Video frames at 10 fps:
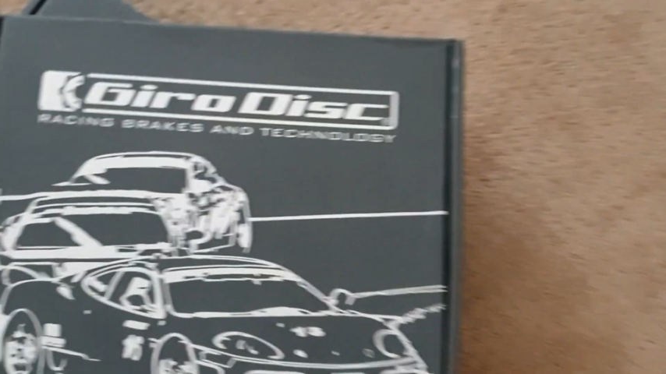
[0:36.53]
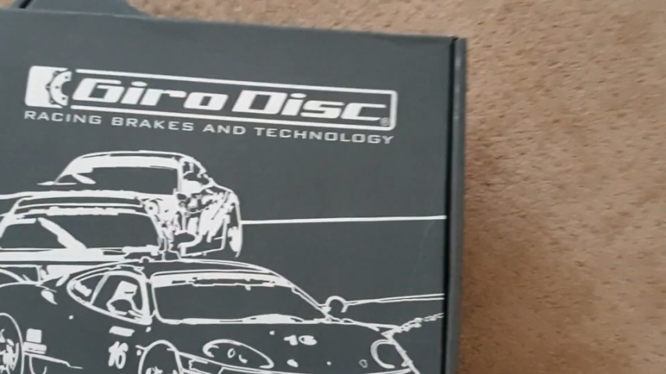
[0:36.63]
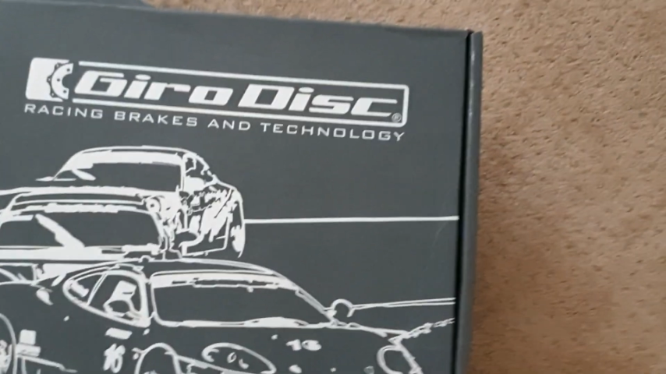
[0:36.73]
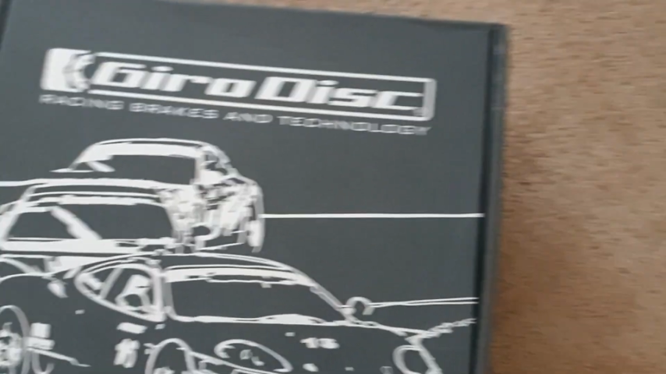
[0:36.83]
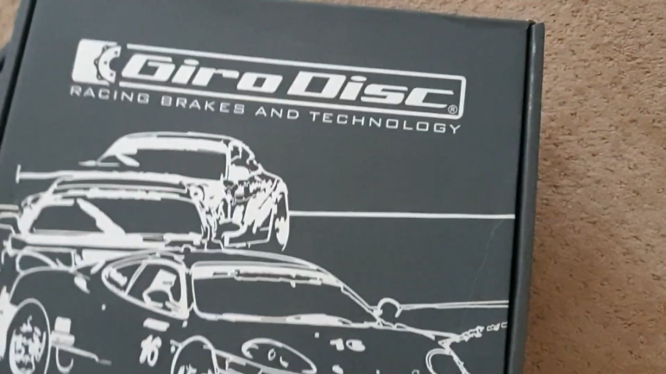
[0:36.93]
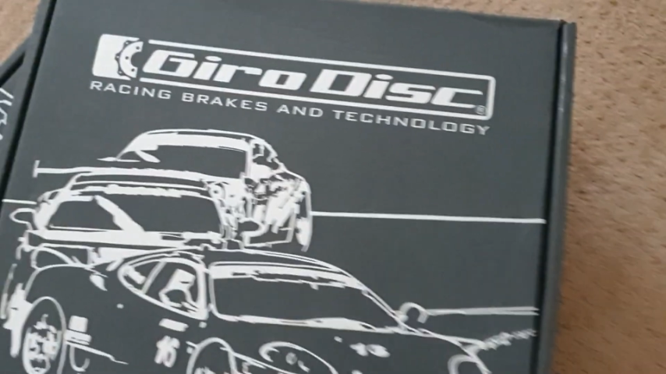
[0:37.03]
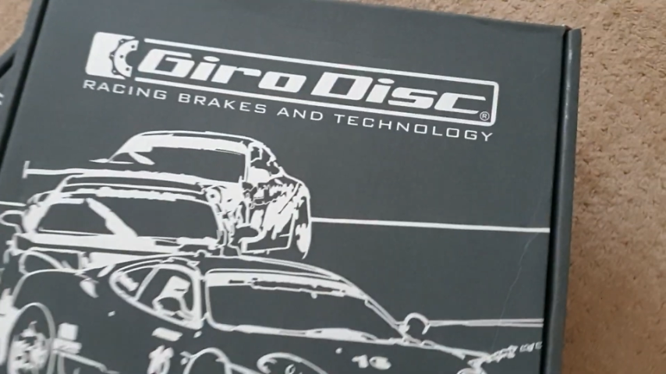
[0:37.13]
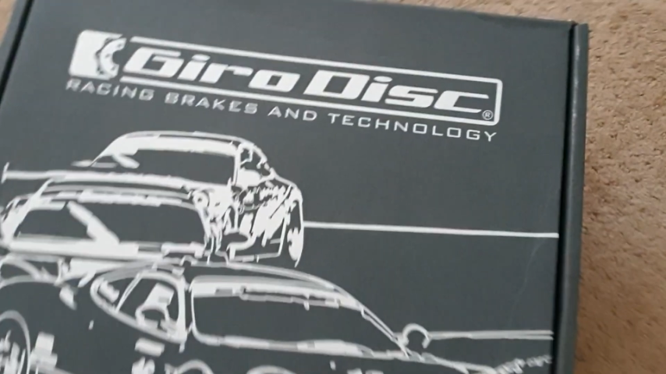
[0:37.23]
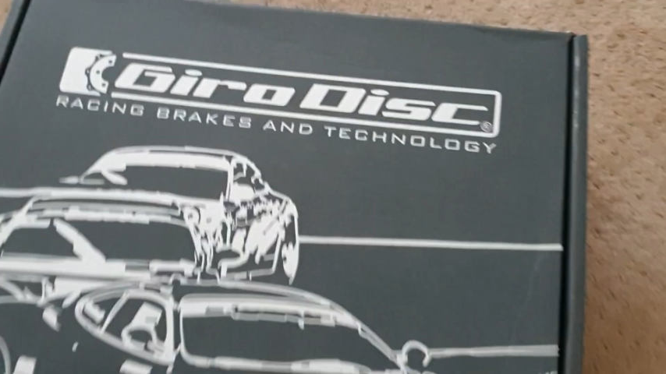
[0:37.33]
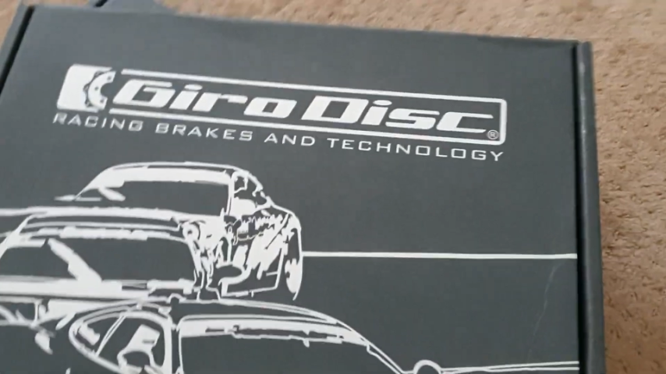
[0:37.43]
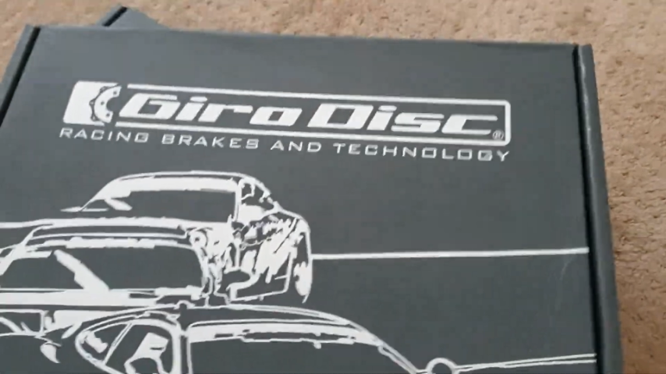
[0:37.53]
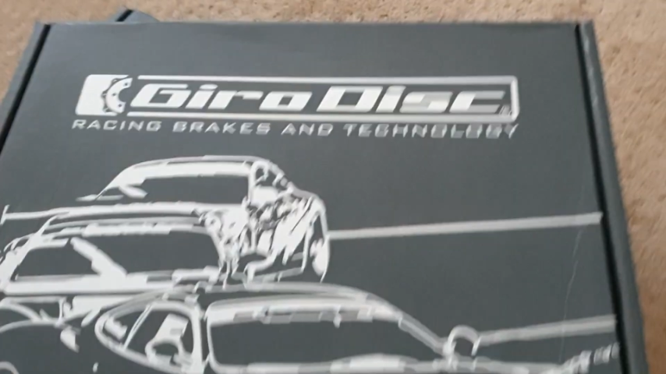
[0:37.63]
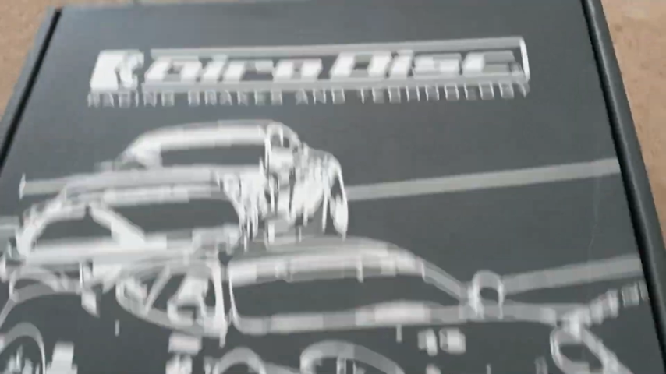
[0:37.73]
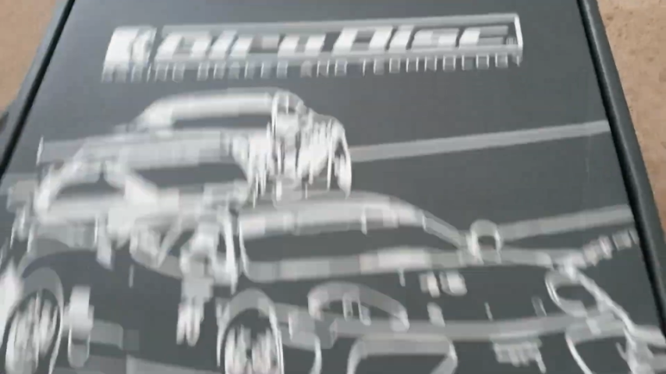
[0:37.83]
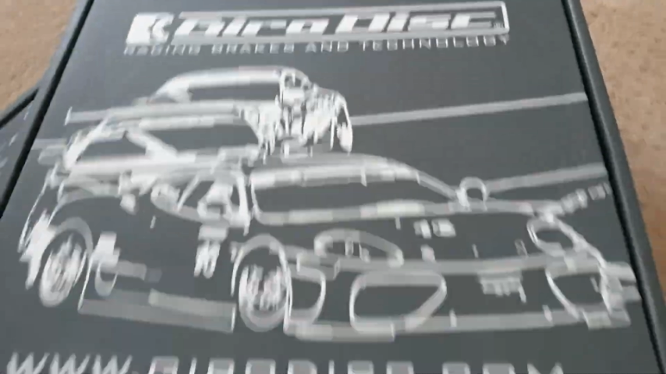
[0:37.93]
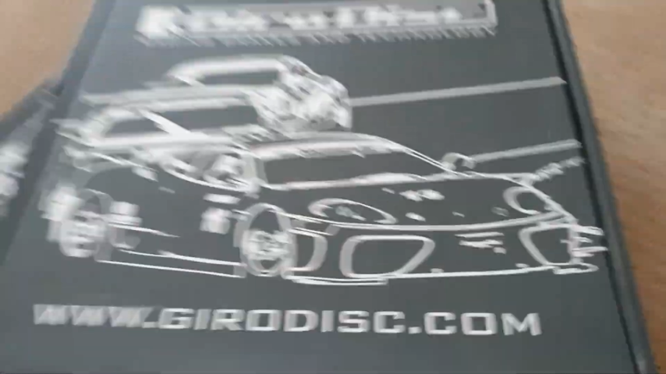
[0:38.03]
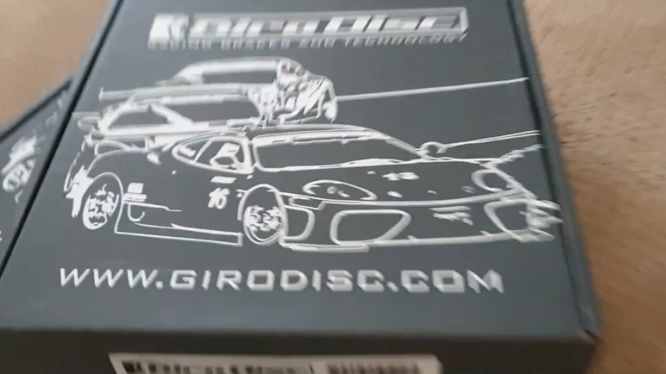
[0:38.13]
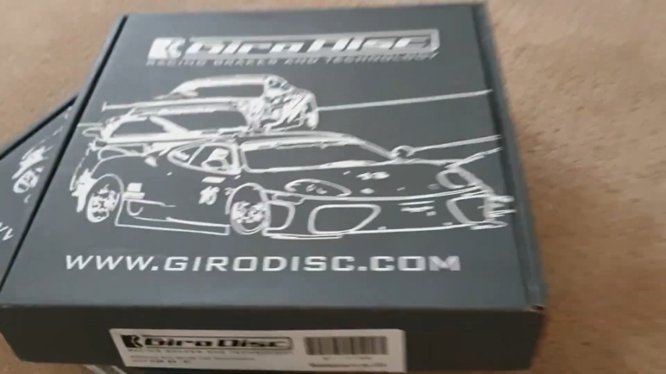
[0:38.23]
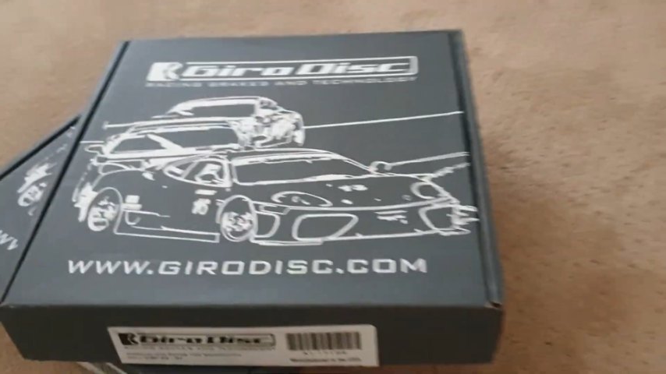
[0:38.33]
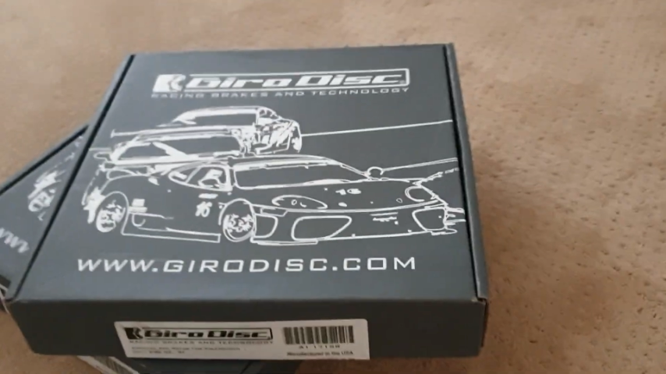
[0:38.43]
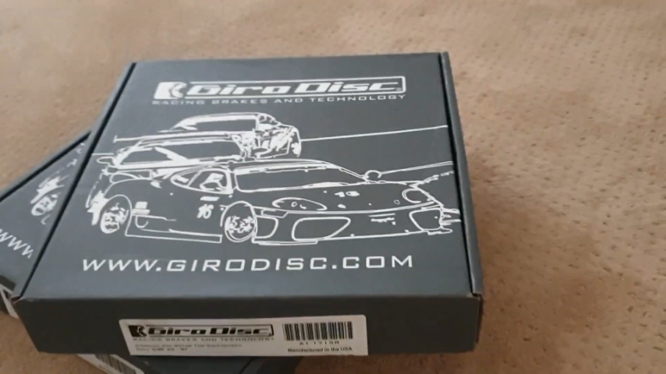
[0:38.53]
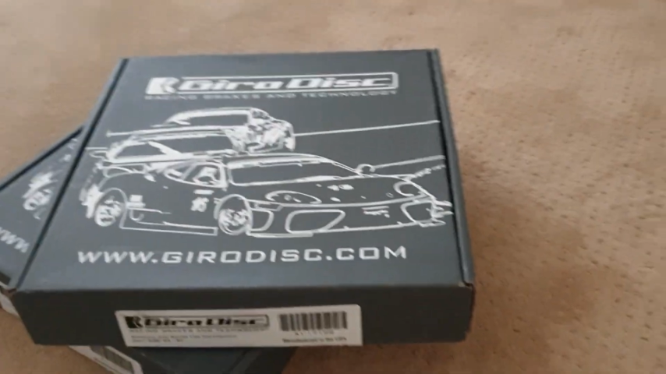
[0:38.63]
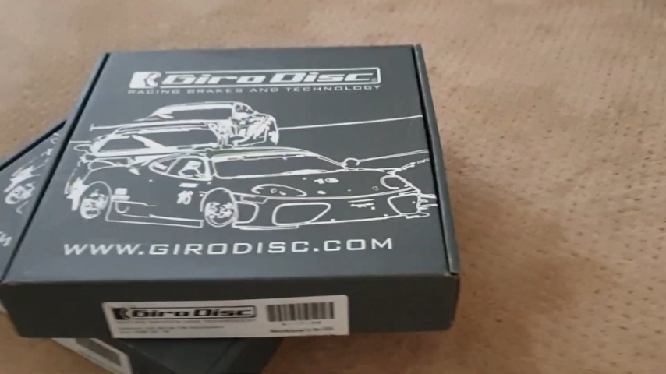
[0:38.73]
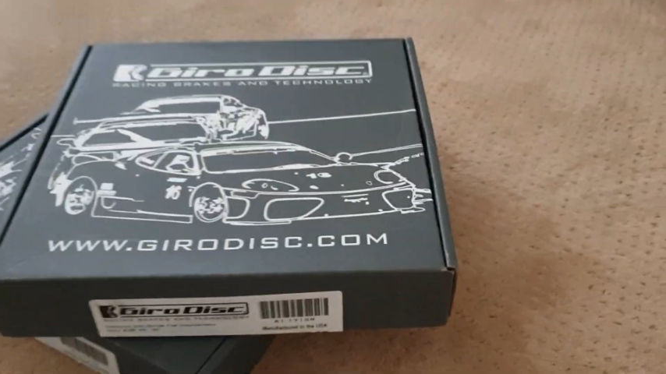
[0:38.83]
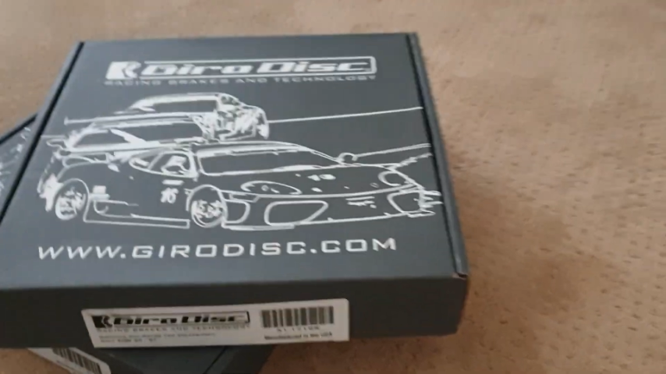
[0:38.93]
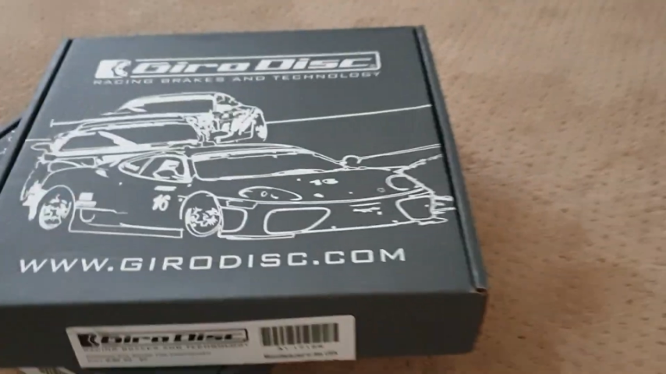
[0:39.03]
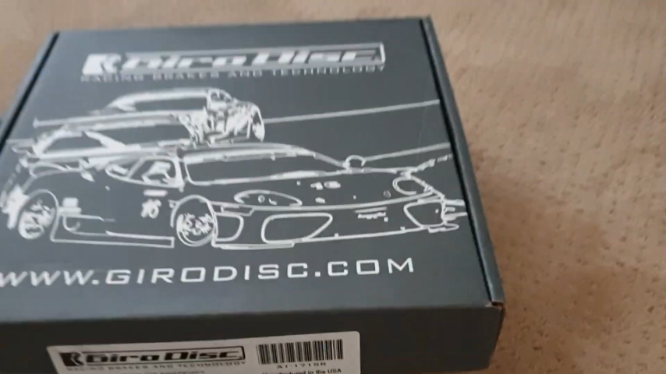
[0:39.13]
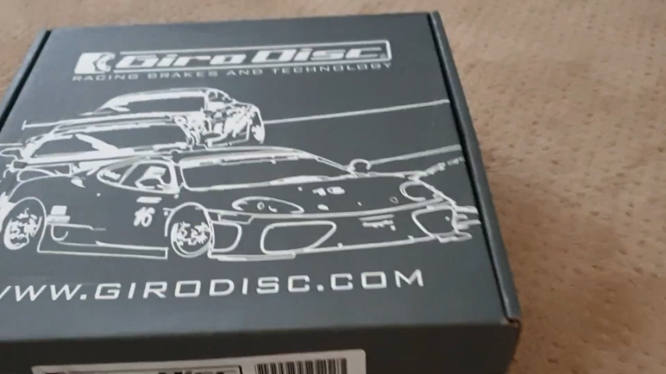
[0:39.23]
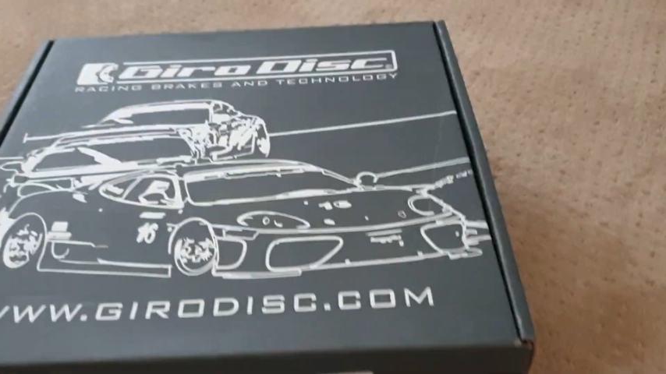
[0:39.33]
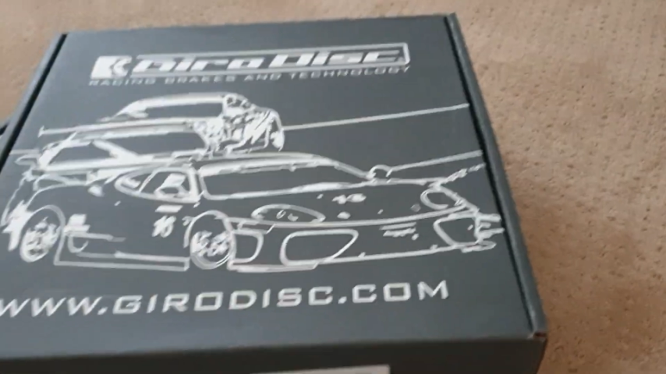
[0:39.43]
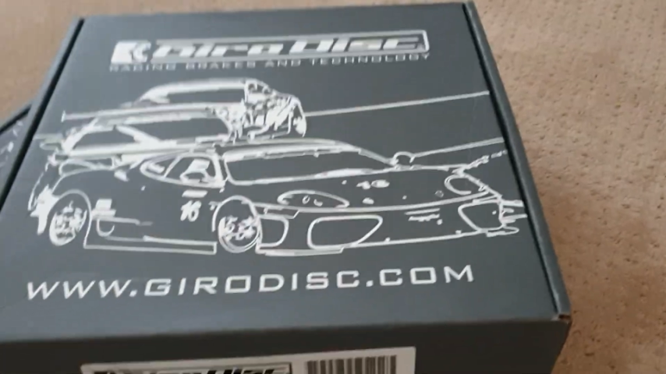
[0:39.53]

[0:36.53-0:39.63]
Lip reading: [unreadable: no face in view]